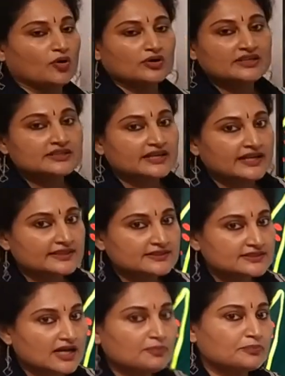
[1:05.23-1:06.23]
pollen
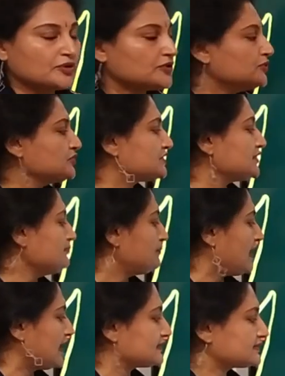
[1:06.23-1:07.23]
grains are produced in
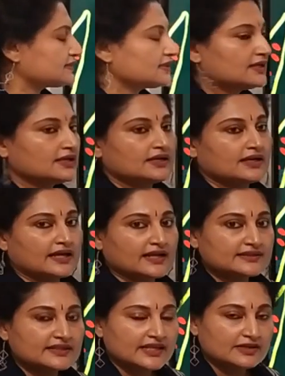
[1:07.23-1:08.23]
plants.
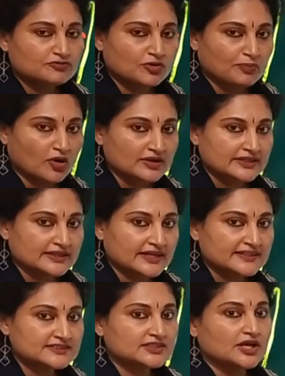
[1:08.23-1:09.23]
Another name for pollen
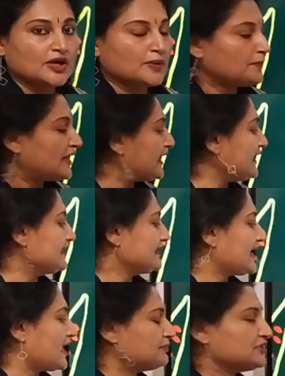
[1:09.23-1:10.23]
grains, male
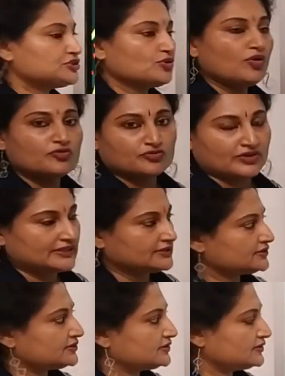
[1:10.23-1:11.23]

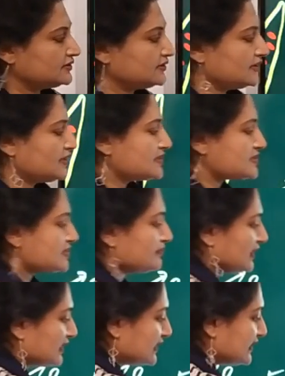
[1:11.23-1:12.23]
gametophyte.
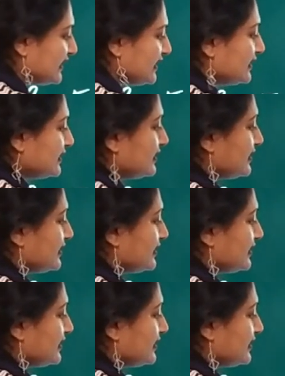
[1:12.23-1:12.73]
Similarly,